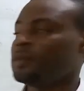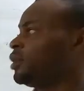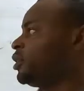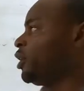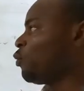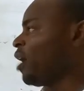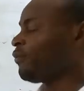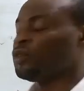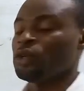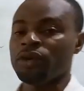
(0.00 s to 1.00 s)
the wave
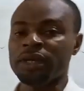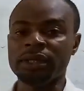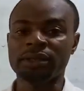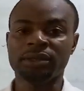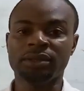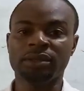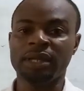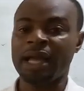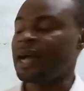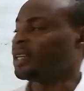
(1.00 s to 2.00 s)
theory
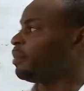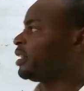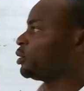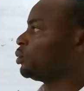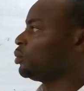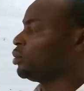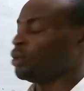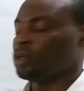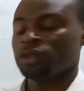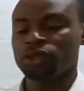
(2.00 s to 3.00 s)
and the particle
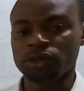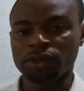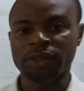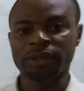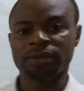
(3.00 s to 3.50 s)
theory.